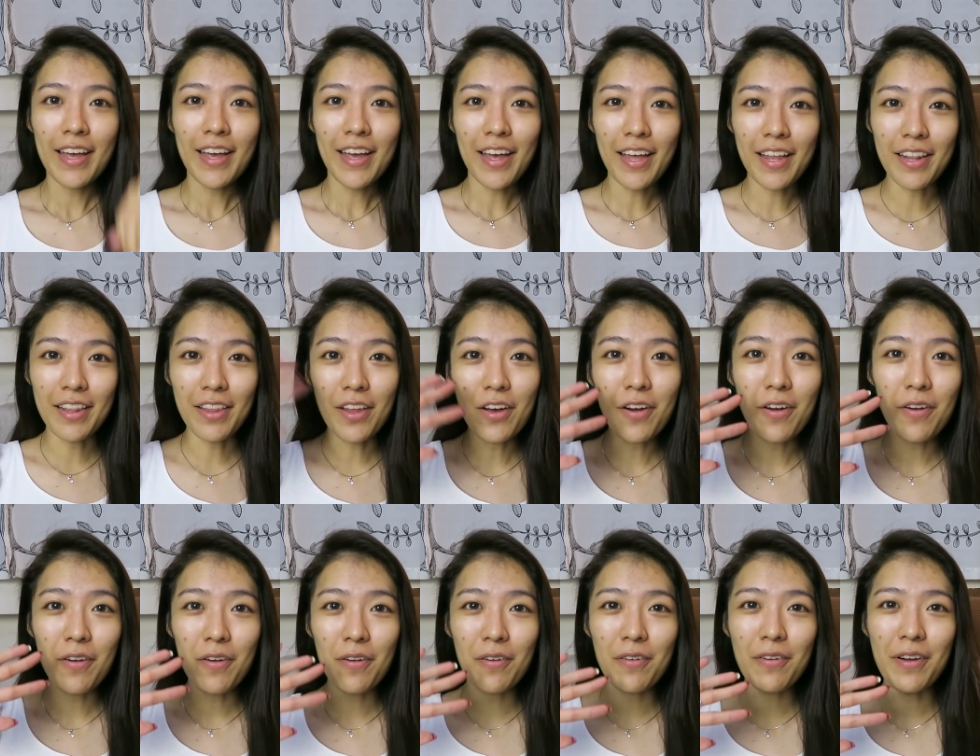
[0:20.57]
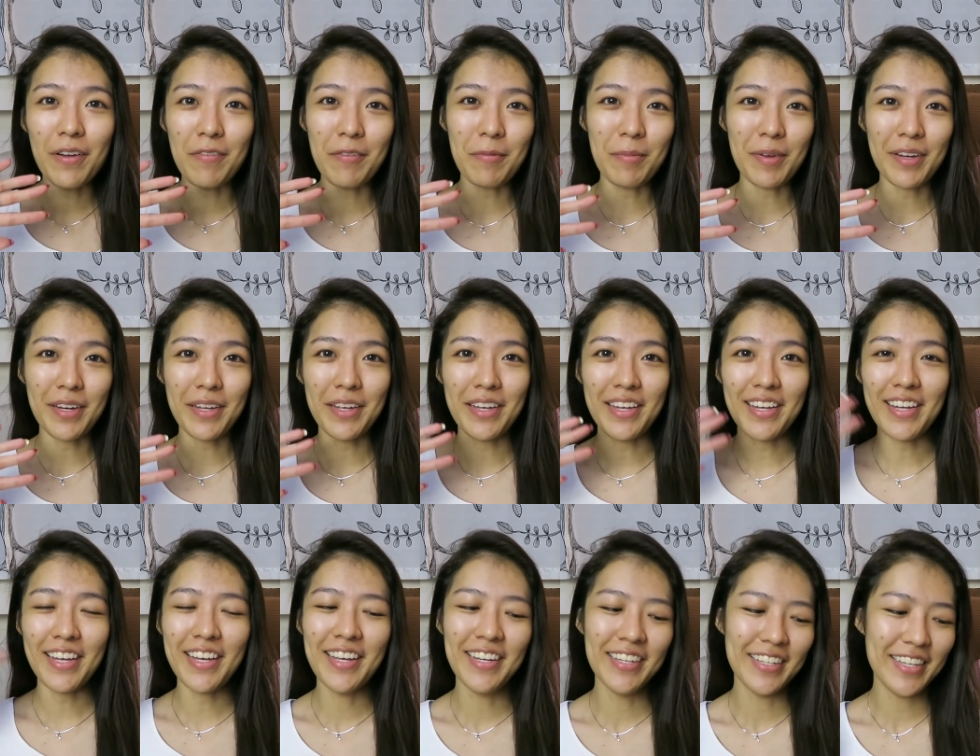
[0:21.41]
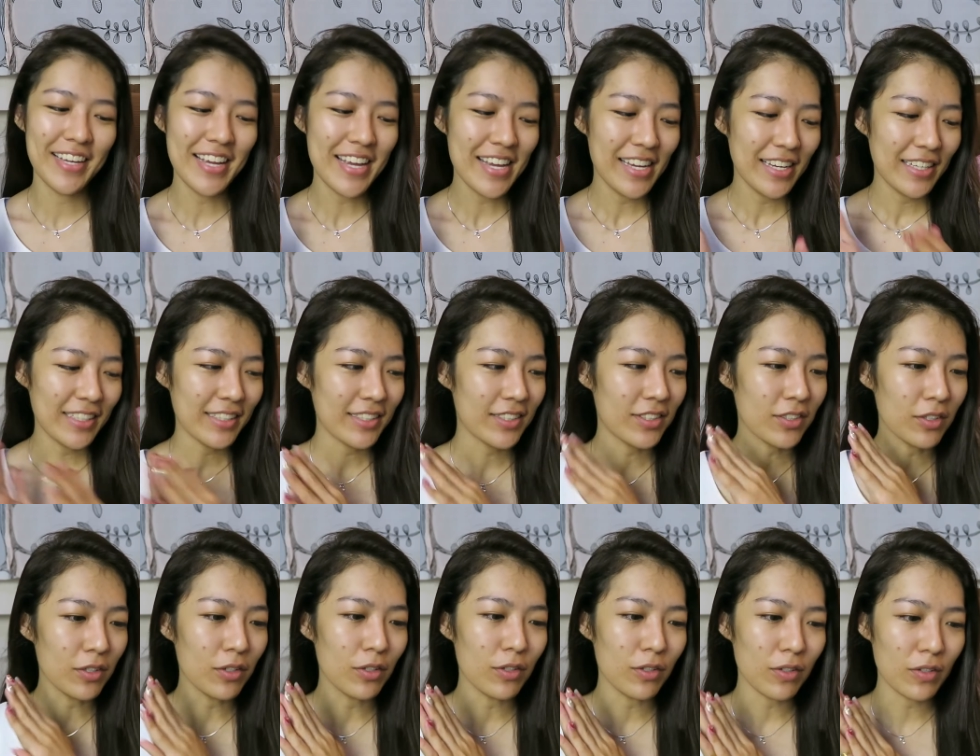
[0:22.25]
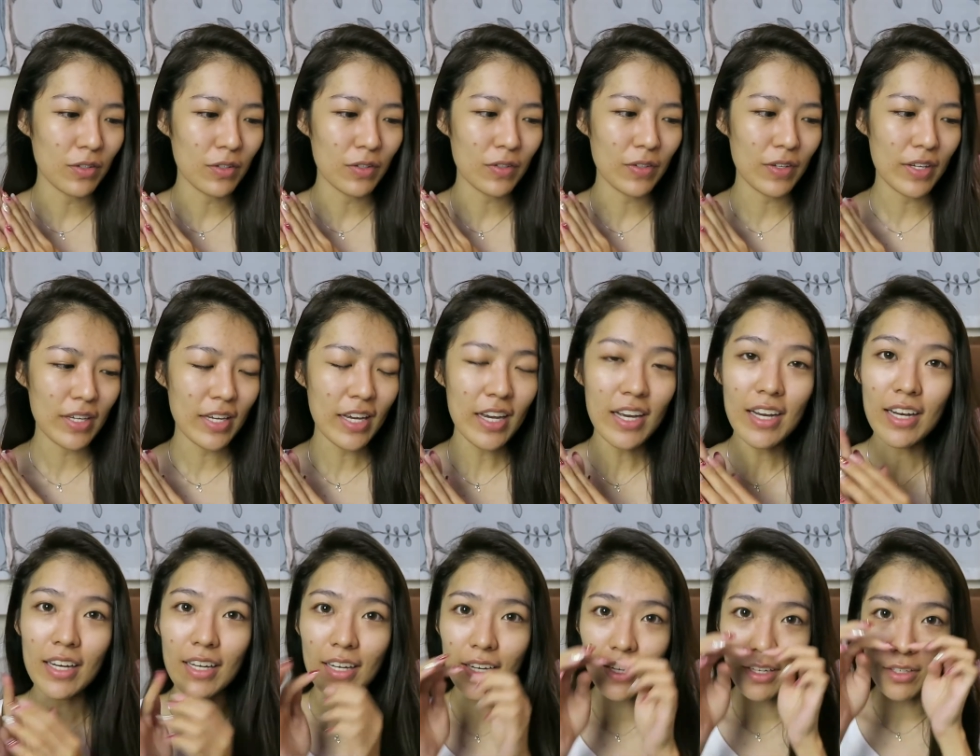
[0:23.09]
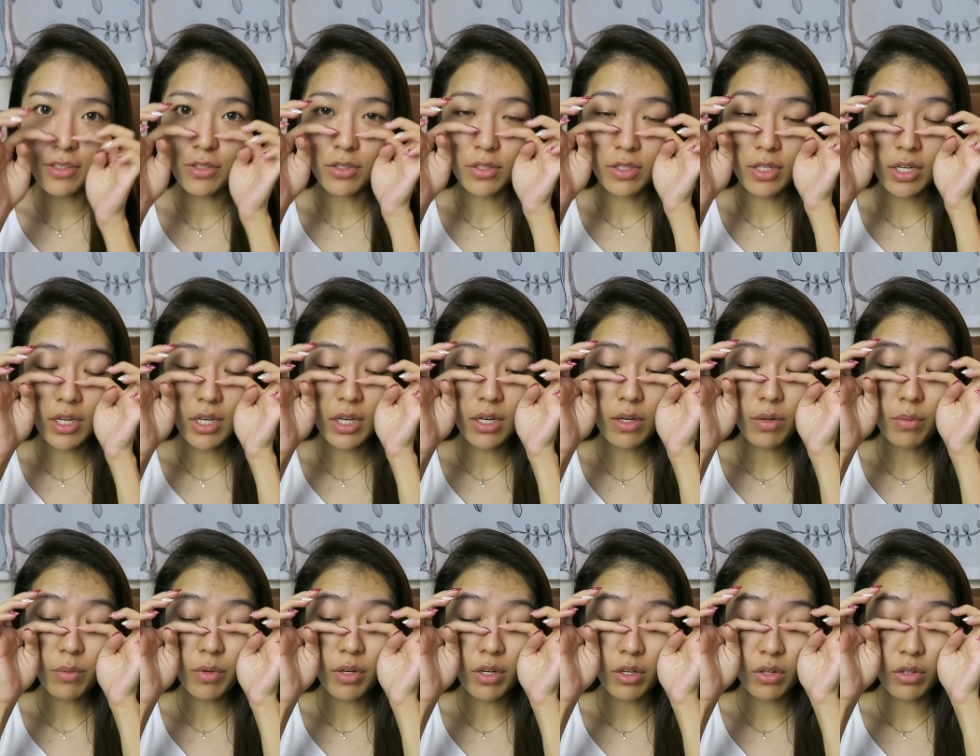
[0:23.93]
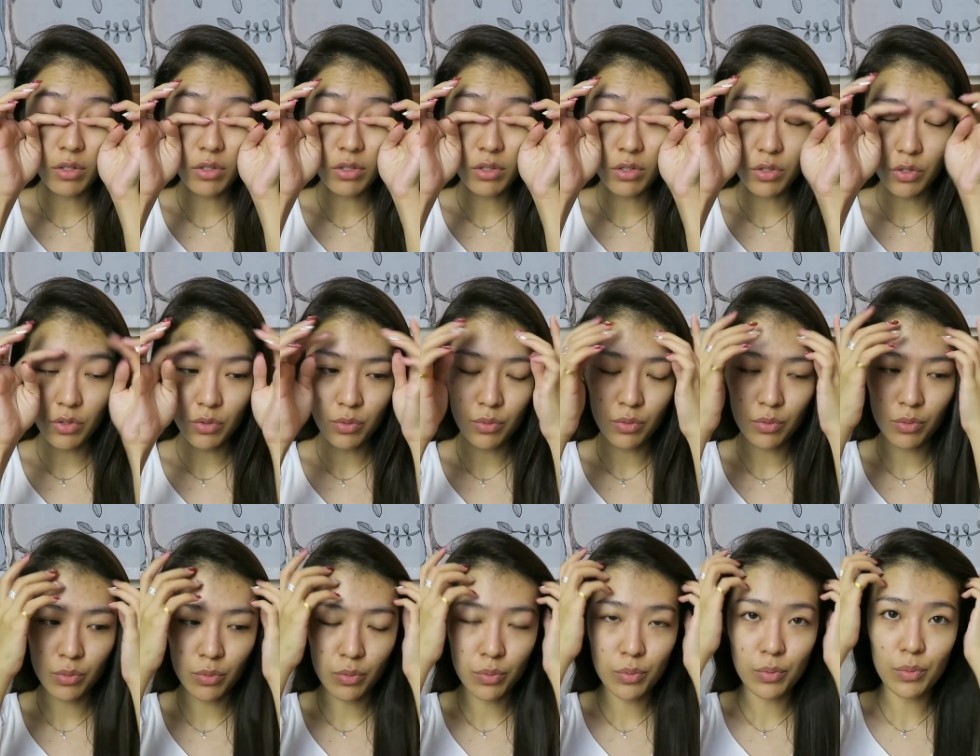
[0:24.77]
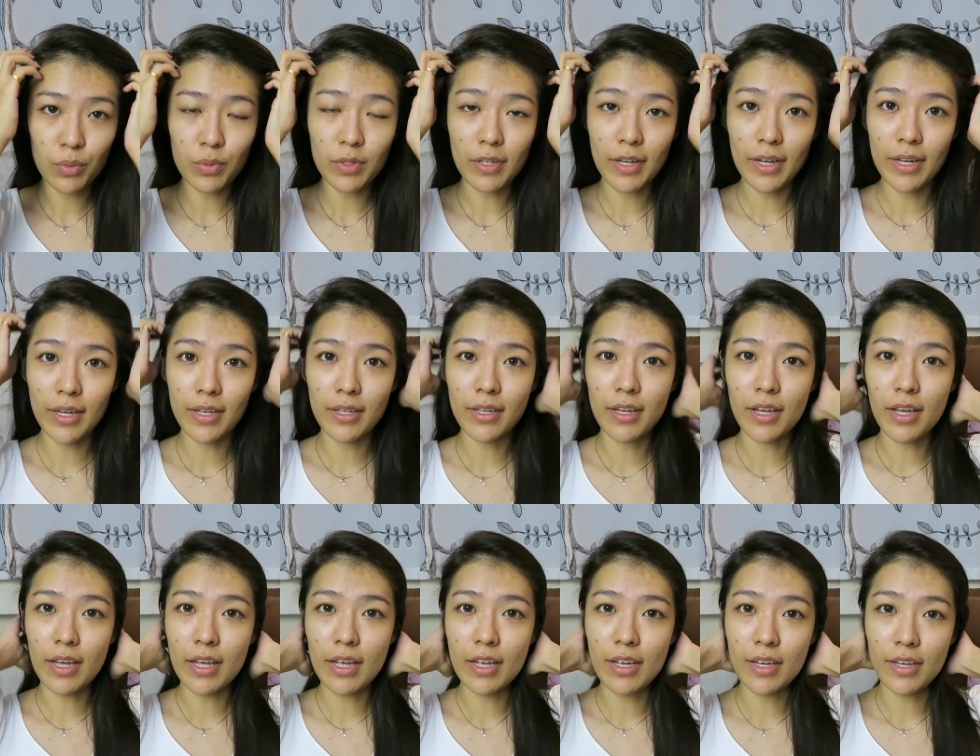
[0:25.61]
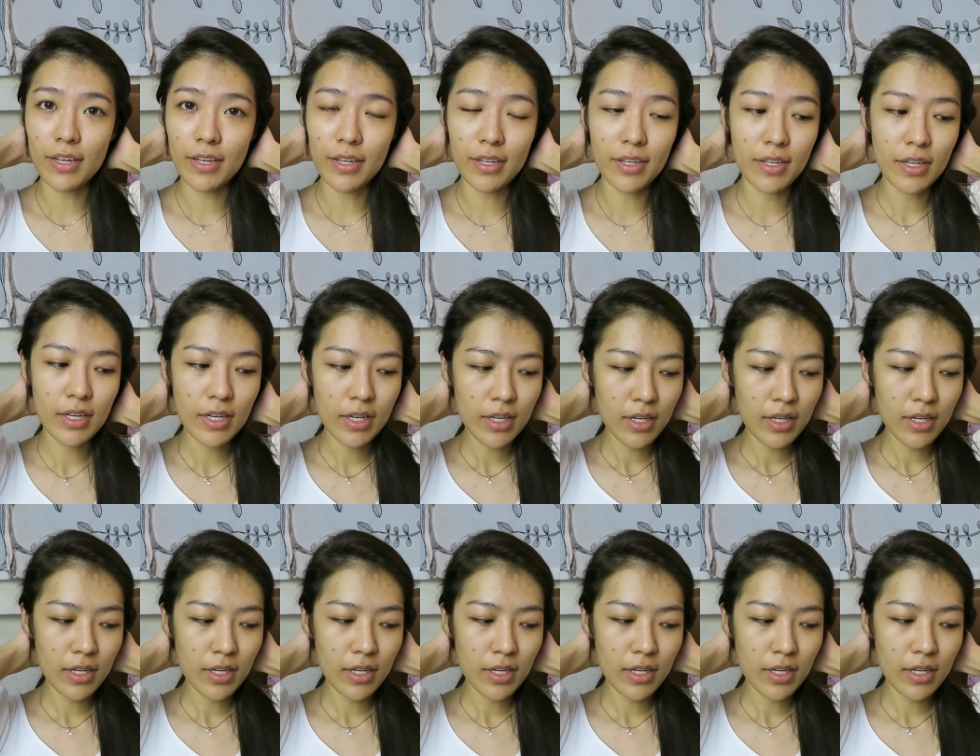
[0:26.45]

Hello everybody! So yeah, today we are going to do like a